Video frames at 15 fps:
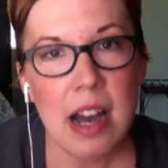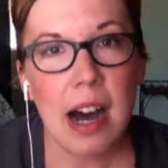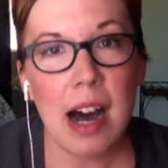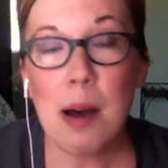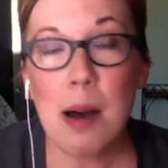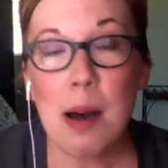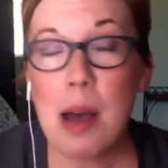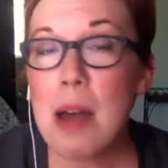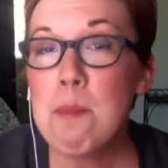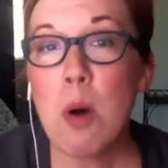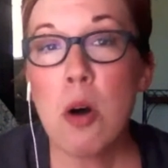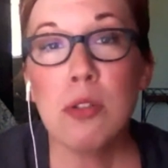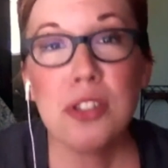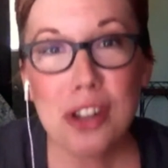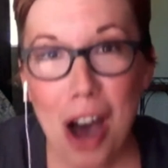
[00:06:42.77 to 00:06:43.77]
And
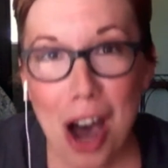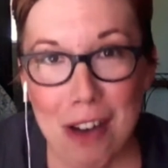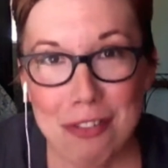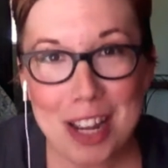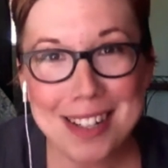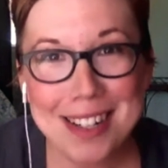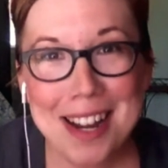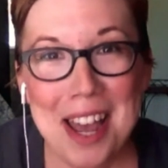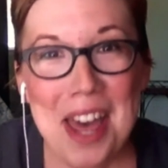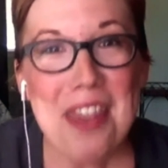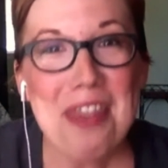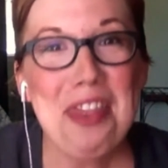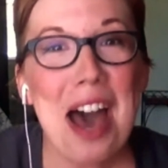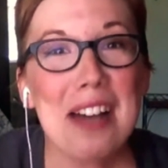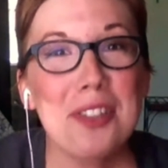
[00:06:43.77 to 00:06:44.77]
most often,
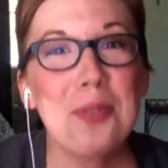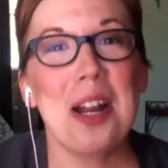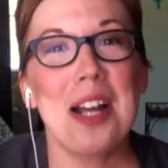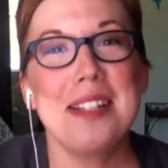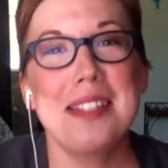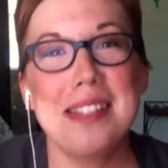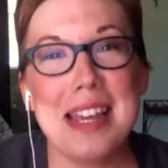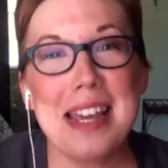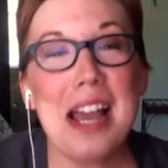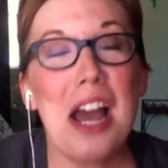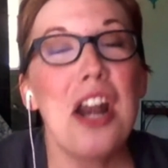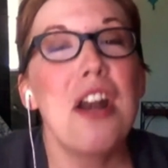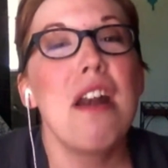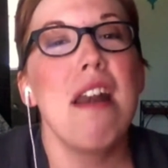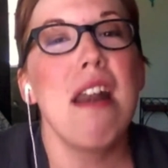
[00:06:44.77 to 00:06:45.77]
that's what I see
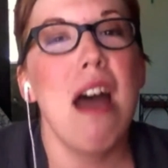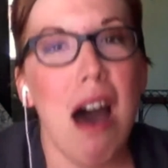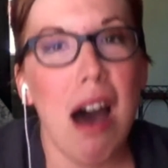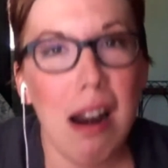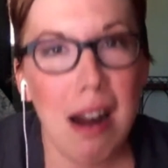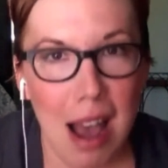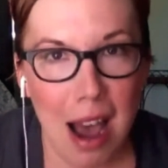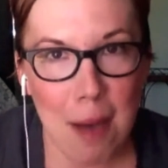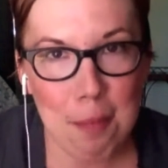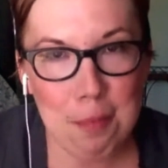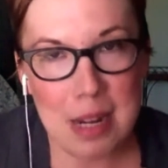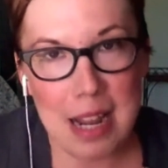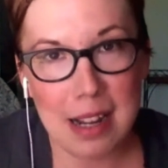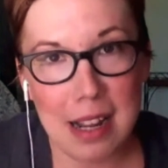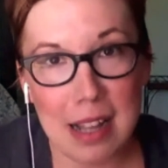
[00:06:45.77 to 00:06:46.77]
not happening.